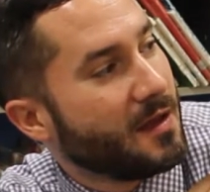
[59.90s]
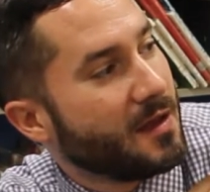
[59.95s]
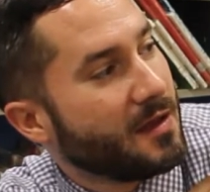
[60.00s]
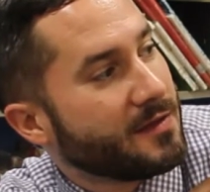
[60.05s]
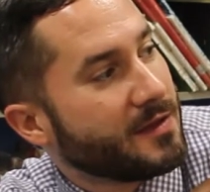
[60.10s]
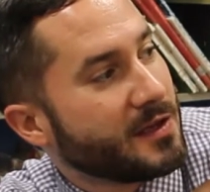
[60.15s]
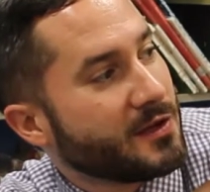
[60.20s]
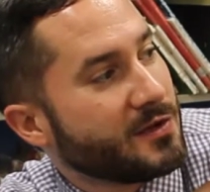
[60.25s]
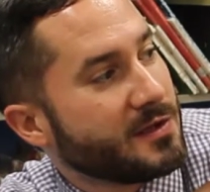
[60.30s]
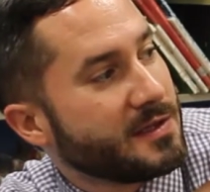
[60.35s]

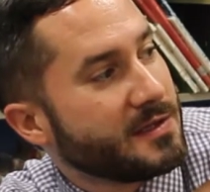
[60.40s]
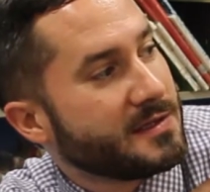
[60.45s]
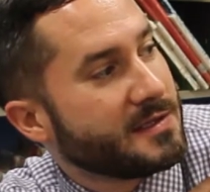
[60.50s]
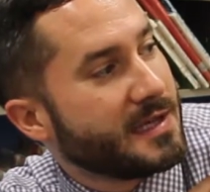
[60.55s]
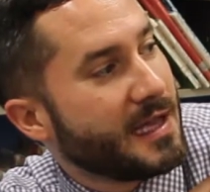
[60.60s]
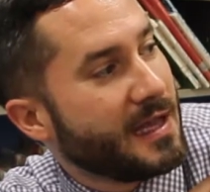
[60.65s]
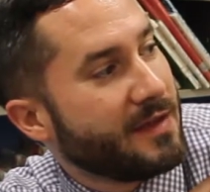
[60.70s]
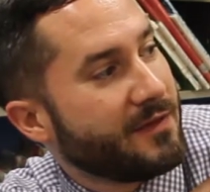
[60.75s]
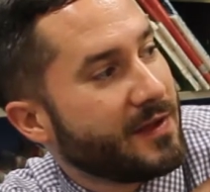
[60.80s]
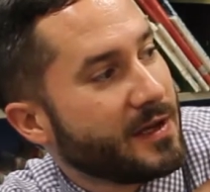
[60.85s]
They couldn't
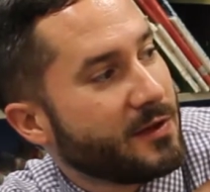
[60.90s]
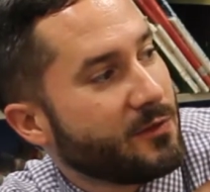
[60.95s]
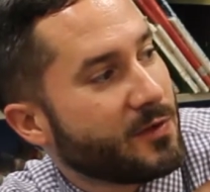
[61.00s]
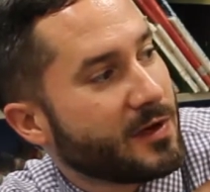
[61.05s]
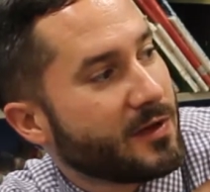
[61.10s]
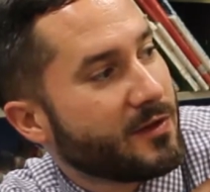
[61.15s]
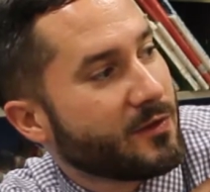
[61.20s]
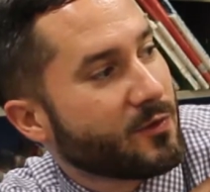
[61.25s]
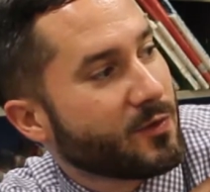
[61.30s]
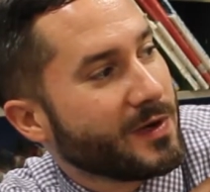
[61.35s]
save anyone
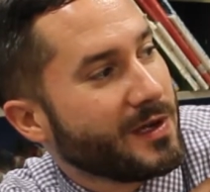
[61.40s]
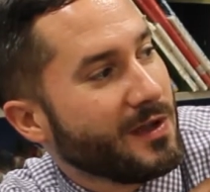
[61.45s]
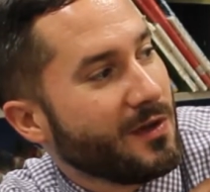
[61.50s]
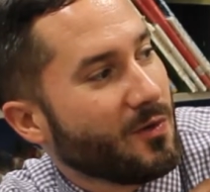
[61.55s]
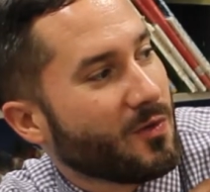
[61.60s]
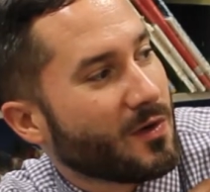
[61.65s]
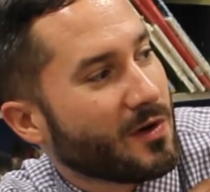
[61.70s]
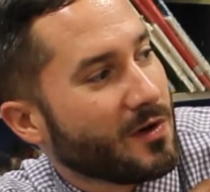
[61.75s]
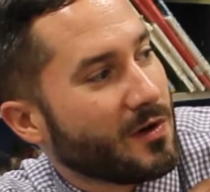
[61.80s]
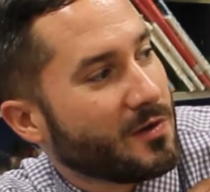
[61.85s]
in the real
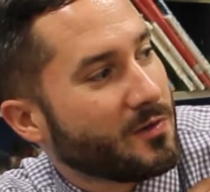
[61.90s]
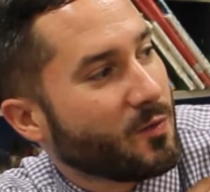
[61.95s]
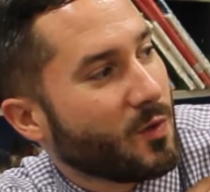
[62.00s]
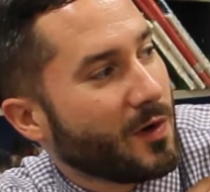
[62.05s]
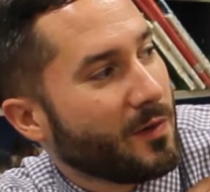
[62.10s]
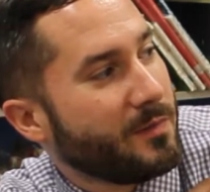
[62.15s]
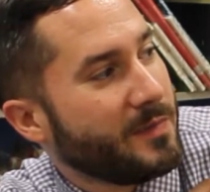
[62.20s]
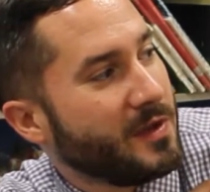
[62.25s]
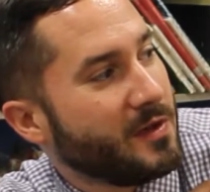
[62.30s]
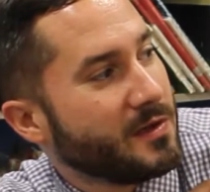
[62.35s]
world,
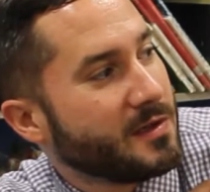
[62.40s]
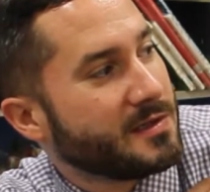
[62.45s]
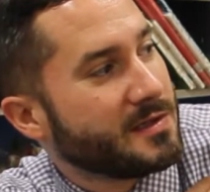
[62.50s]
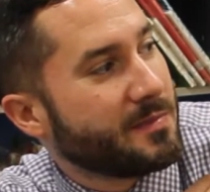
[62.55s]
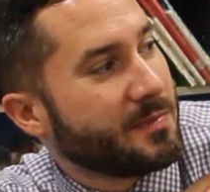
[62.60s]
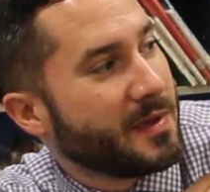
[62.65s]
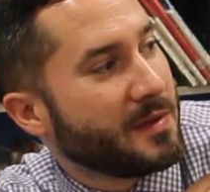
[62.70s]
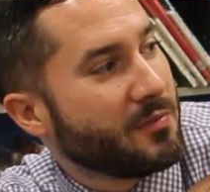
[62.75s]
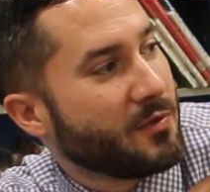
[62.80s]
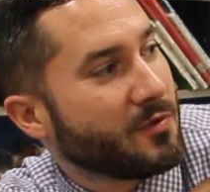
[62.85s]
where millions
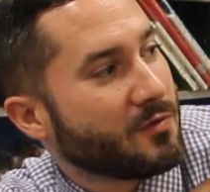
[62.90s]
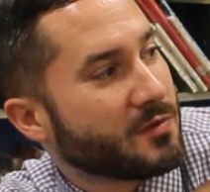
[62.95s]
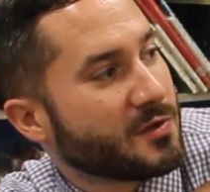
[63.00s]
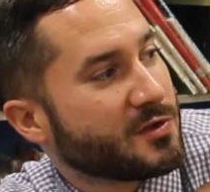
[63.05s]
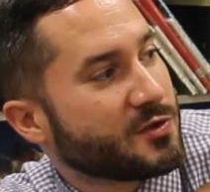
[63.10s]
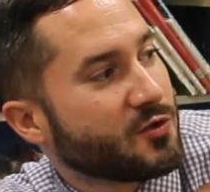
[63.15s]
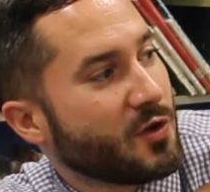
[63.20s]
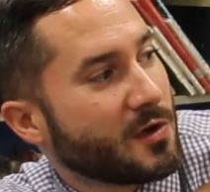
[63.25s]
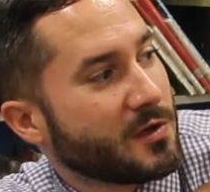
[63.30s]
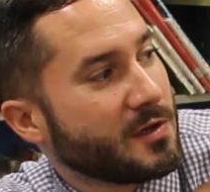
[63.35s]
of people were
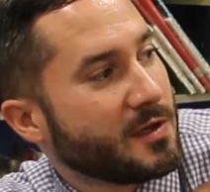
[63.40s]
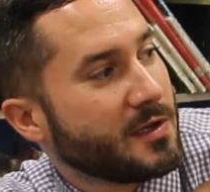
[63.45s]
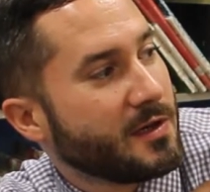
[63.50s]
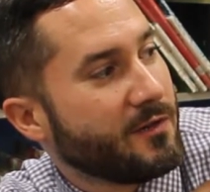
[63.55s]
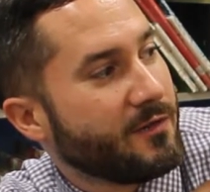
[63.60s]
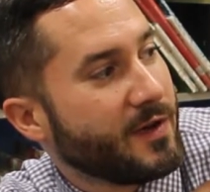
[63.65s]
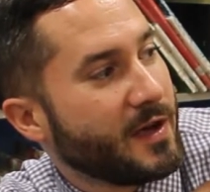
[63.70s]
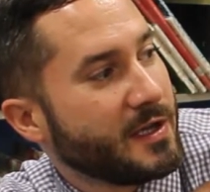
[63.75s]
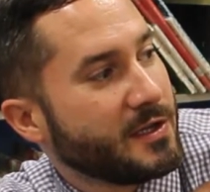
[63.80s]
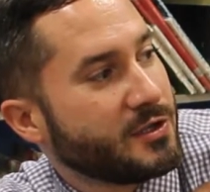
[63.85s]
struggling to
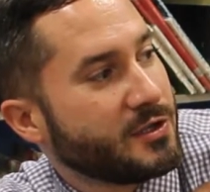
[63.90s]
find